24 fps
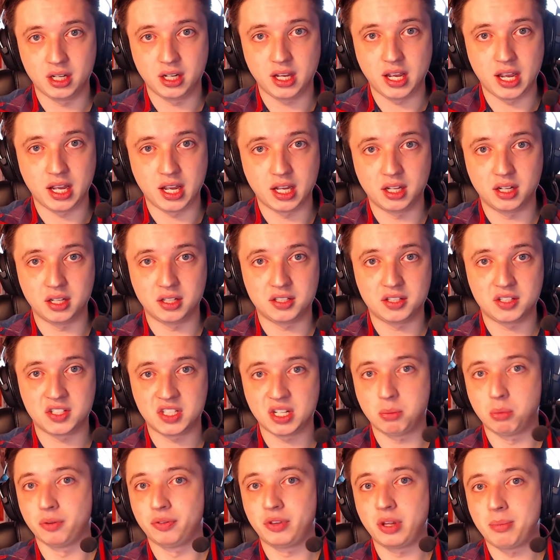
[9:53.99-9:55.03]
And
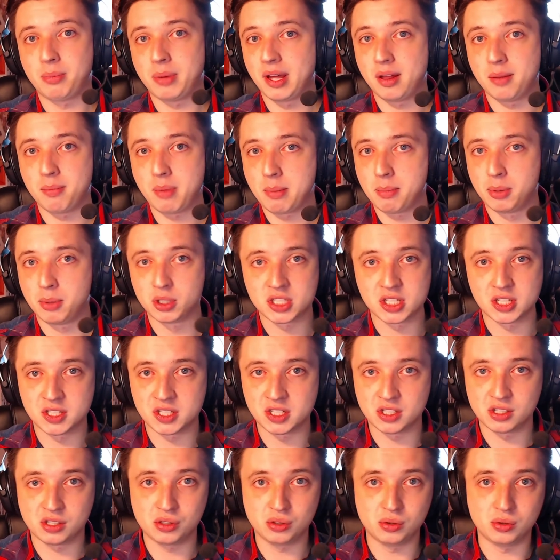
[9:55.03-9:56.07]
some of them are my most
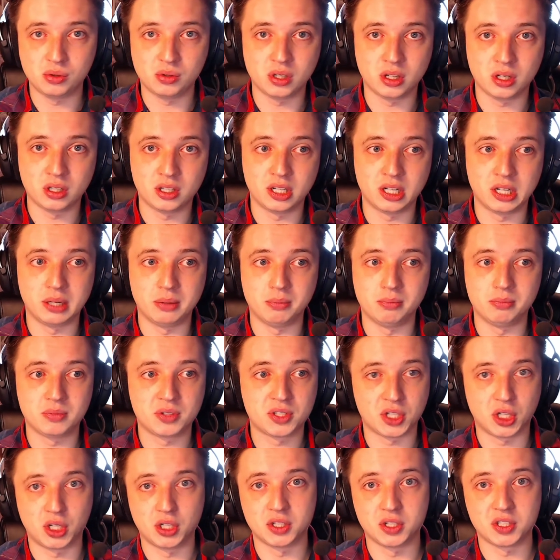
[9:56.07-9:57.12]
listened to um,
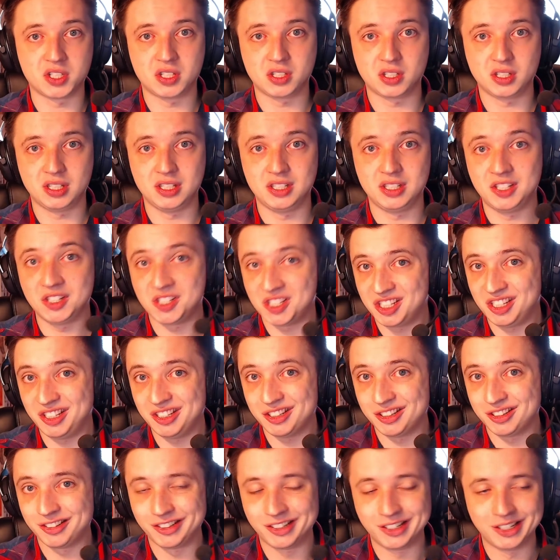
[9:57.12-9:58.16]
songs this
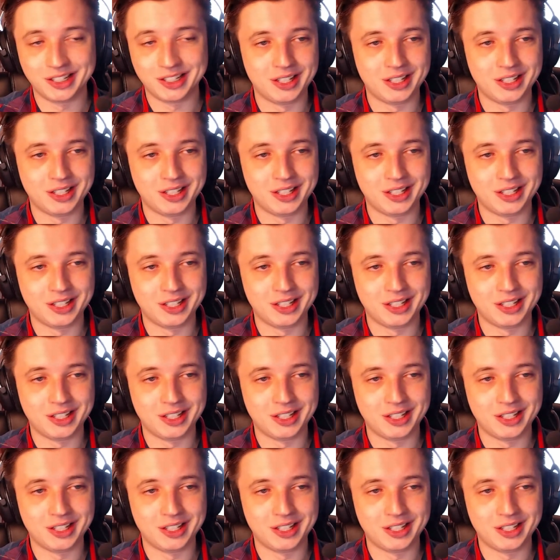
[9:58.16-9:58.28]
year.